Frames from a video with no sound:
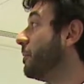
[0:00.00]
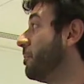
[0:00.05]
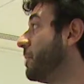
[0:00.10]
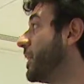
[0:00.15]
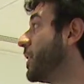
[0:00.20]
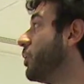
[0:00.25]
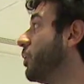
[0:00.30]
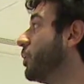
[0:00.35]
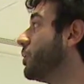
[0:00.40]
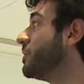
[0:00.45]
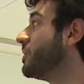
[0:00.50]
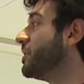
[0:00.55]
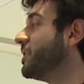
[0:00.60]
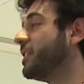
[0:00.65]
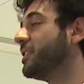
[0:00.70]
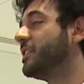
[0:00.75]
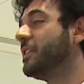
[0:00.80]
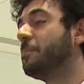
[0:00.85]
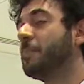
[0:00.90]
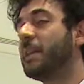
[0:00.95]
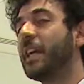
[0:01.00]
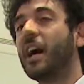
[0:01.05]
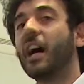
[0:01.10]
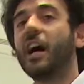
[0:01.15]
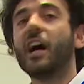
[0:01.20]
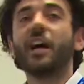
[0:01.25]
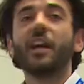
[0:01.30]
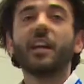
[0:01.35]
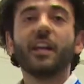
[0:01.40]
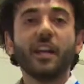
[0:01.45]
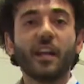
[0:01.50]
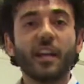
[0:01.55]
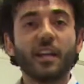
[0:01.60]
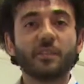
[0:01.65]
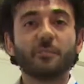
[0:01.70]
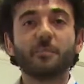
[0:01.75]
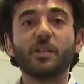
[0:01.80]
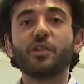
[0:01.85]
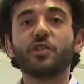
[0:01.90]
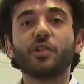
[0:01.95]
because the CPI
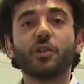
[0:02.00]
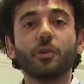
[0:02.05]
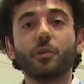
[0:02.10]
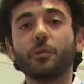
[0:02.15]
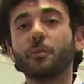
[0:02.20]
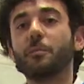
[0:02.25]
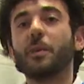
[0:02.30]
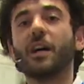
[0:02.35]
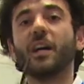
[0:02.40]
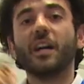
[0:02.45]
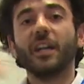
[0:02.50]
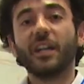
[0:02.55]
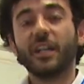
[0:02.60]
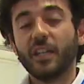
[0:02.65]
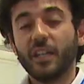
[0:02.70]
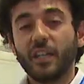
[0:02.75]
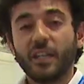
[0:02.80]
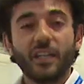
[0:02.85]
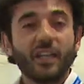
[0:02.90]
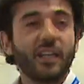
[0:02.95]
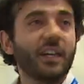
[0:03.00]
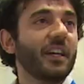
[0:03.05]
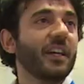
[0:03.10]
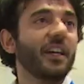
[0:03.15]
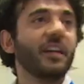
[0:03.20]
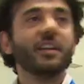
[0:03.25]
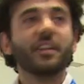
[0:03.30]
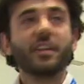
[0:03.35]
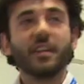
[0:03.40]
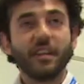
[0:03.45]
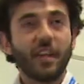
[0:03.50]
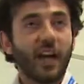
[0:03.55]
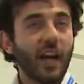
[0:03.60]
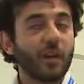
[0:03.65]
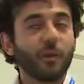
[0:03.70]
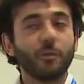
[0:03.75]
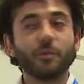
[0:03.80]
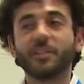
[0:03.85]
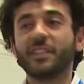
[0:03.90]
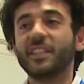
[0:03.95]
has been shown by uh,
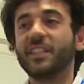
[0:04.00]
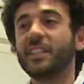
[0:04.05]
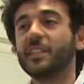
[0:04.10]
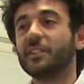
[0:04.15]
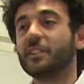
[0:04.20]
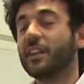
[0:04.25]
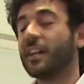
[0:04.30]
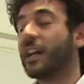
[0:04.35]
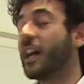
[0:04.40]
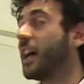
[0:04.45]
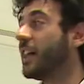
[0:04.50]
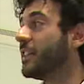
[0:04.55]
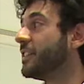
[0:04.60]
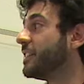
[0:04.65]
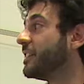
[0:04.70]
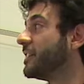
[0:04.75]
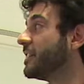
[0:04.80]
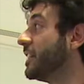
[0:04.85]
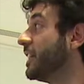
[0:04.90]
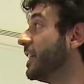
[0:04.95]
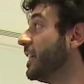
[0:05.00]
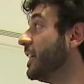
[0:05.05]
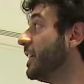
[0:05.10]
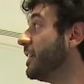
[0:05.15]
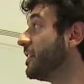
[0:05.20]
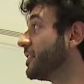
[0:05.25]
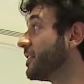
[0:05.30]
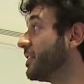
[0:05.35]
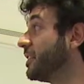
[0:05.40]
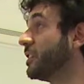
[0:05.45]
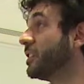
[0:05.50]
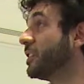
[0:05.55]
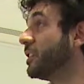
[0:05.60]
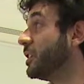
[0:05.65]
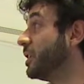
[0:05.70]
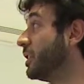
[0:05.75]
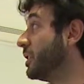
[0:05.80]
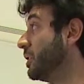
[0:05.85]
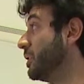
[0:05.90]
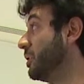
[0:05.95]
Angus Deaton and others is
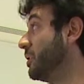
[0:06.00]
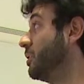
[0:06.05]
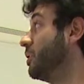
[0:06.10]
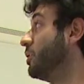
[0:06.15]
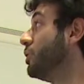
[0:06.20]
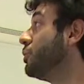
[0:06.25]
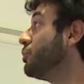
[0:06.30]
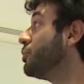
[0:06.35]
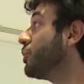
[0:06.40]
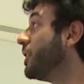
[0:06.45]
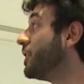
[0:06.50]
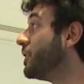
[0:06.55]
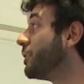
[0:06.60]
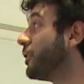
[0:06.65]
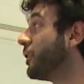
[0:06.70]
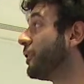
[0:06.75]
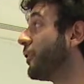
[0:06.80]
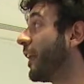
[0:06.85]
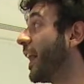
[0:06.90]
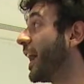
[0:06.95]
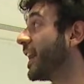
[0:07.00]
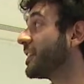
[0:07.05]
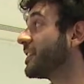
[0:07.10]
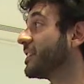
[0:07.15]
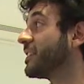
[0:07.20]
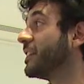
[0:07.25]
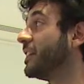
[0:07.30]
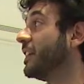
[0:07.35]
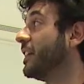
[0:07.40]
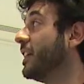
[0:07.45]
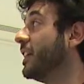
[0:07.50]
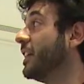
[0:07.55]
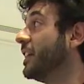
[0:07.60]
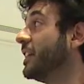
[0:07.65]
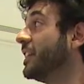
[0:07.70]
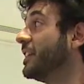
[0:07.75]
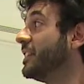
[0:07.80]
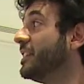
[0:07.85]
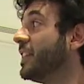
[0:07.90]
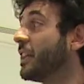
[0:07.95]
uh, usually reflects
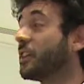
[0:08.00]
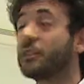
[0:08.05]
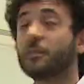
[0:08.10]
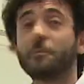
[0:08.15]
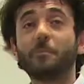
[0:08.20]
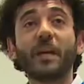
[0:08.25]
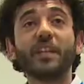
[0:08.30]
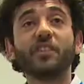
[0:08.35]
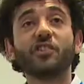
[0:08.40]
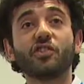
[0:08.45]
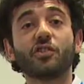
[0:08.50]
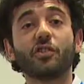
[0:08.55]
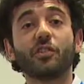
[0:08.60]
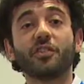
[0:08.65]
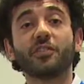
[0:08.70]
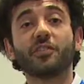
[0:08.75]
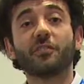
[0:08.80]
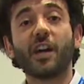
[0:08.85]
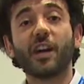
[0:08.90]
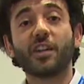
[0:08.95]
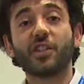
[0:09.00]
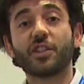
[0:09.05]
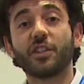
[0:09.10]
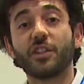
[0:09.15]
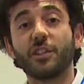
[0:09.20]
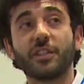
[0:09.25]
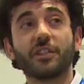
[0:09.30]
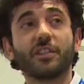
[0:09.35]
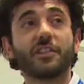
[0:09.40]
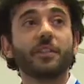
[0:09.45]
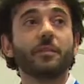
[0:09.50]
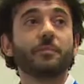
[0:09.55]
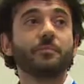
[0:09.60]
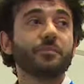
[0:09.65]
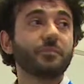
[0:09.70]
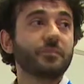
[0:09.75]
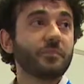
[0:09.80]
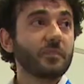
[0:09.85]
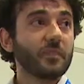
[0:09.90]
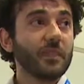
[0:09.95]
the expenditure structures
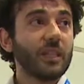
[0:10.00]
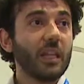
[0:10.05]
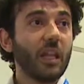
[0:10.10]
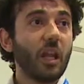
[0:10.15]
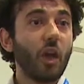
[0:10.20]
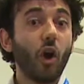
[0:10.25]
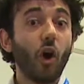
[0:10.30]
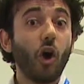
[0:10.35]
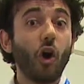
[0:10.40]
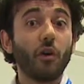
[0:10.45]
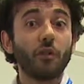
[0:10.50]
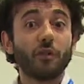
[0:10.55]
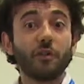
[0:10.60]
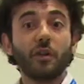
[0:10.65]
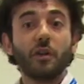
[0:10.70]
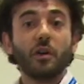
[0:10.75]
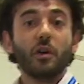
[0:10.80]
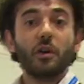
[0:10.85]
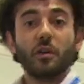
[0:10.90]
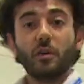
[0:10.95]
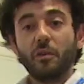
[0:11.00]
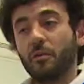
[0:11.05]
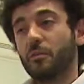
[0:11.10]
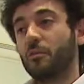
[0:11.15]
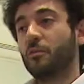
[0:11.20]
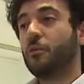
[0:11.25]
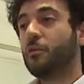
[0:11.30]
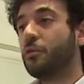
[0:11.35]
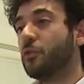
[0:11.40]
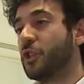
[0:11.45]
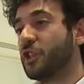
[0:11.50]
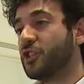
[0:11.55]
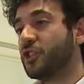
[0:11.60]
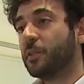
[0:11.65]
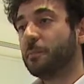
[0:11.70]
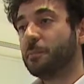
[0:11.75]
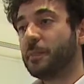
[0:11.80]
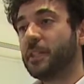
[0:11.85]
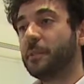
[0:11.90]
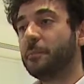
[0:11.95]
of
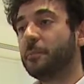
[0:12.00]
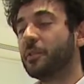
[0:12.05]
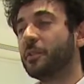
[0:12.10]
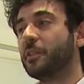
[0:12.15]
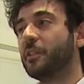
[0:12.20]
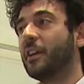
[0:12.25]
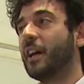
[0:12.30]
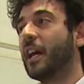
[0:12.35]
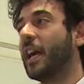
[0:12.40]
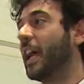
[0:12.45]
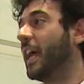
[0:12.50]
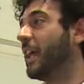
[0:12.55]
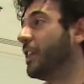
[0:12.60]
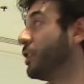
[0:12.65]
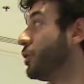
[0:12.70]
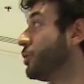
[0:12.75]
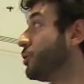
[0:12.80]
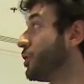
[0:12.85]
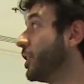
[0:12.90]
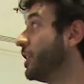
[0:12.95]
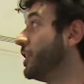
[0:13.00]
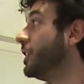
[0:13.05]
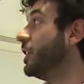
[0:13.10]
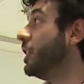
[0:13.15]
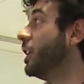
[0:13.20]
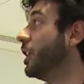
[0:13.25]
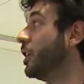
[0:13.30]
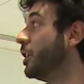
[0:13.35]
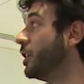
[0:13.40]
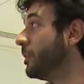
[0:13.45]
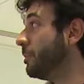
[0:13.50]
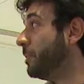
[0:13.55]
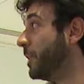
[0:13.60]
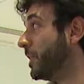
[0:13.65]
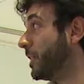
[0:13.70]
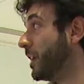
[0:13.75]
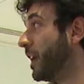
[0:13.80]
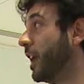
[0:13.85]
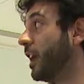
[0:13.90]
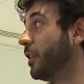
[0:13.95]
richer people and usually
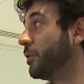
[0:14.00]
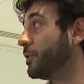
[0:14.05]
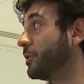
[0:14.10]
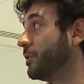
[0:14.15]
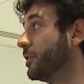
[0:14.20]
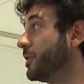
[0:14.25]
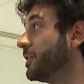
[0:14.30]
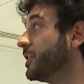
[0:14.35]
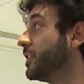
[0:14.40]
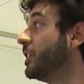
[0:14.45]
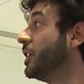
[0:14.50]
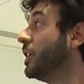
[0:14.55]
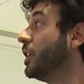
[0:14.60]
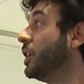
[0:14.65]
urban households.